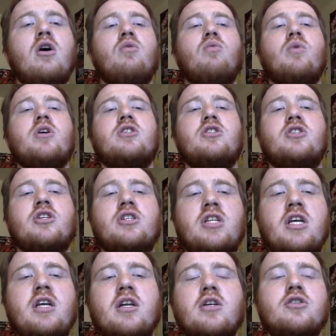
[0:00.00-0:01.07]
with
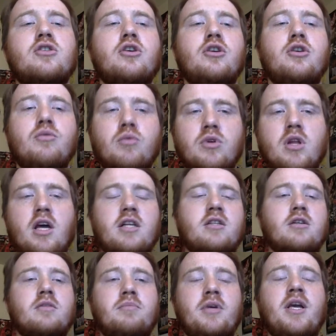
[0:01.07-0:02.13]
Zadina, so you would like
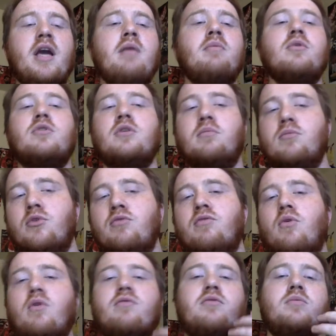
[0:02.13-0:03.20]
to be able to move
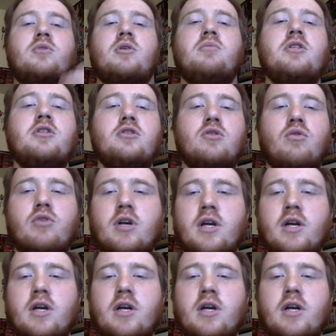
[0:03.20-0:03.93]
on from some of these older